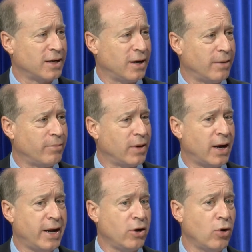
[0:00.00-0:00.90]
Um,
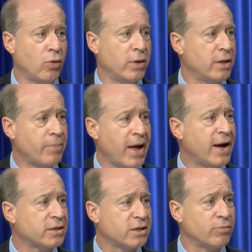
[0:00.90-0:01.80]
I know in the
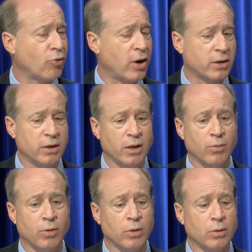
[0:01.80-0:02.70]
past in Brockton
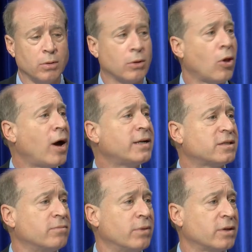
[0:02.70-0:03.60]
there were
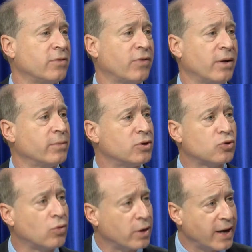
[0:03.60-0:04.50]
lots of multifamilies
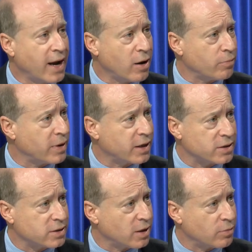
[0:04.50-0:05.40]
torn down
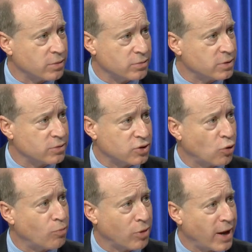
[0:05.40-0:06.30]
because they were
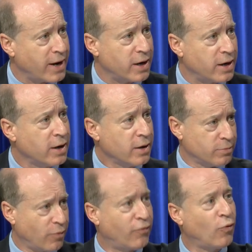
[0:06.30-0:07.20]
so blighted
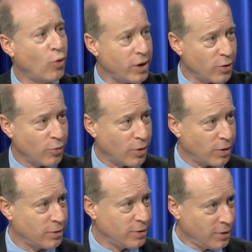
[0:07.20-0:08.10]
before you
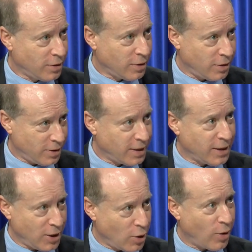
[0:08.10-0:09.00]
were uh,
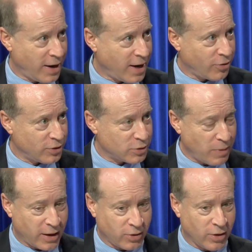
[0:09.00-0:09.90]
you know, a health
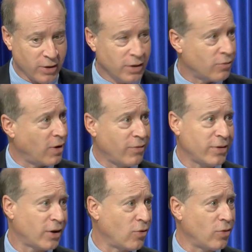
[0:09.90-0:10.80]
inspector right
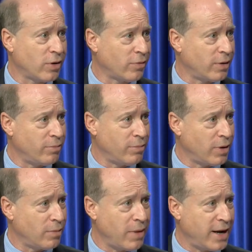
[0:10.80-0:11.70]
around the corner on,
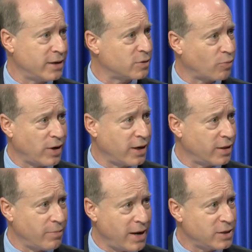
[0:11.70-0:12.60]
on Main and Spring near
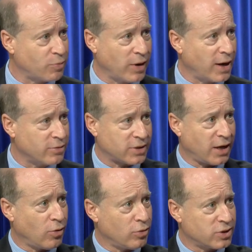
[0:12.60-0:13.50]
the Main Spring House.
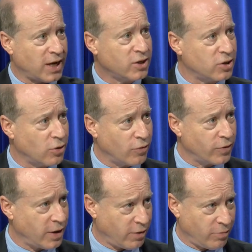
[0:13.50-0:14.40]
That whole section
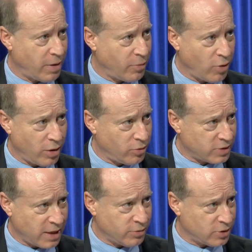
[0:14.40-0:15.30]
over there, I remember all
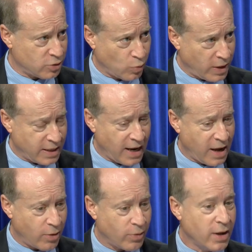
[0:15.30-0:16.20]
those houses went
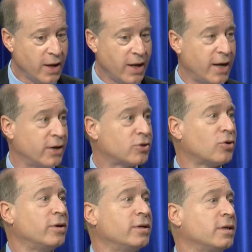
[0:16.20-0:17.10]
down and it
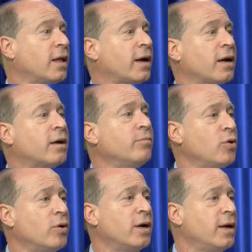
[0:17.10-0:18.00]
turned into like a
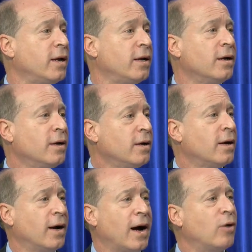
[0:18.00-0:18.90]
community
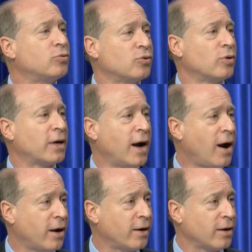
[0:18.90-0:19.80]
uh, outdoor
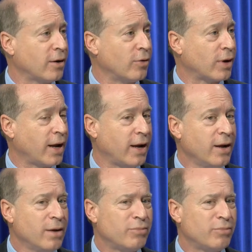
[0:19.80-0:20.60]
garden, okay?